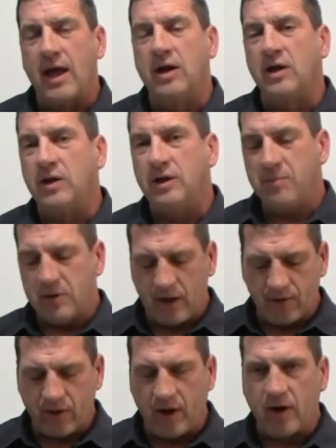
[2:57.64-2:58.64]
and
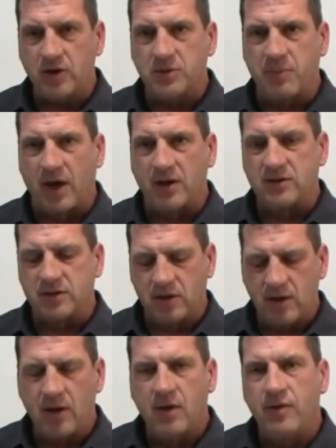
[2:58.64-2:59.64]
eliminate the
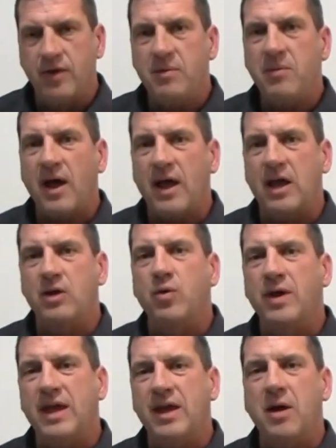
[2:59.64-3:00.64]
airspace, then my hand
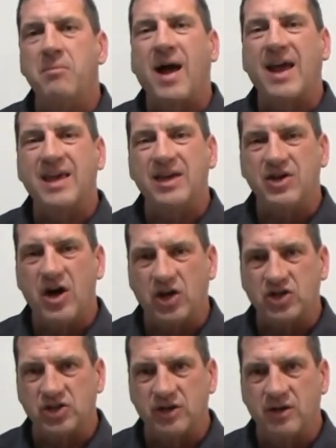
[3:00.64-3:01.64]
will heat up by
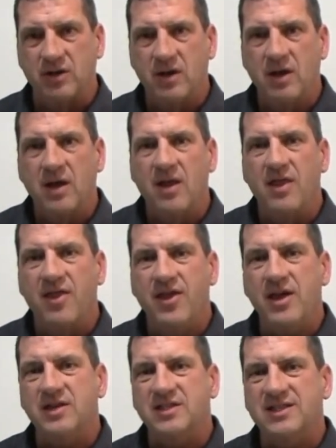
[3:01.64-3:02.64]
conduction.
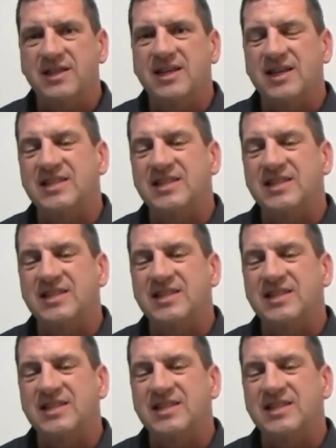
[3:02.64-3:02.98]
This